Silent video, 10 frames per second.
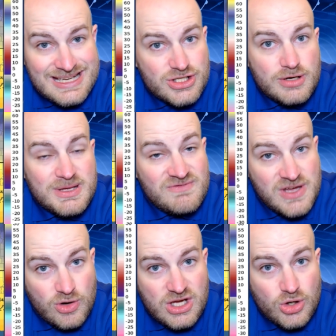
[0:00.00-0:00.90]
It's going to be
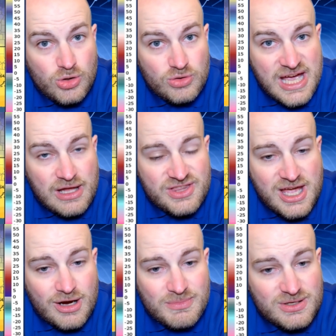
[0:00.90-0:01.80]
very cold out
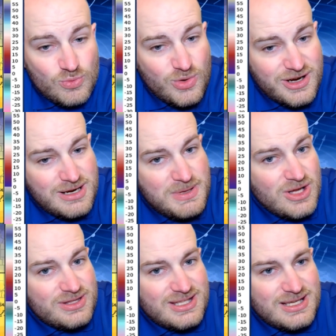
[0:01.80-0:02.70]
there, but we're going to be
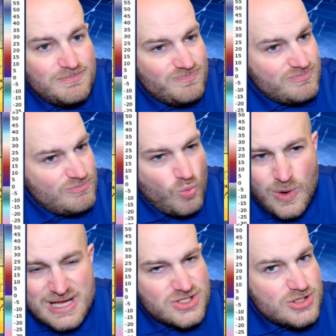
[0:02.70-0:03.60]
on the
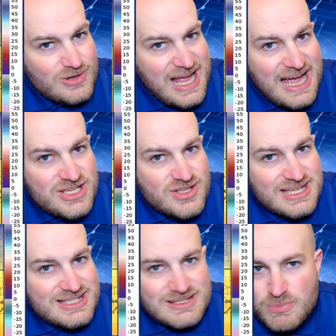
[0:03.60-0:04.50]
western edge of this.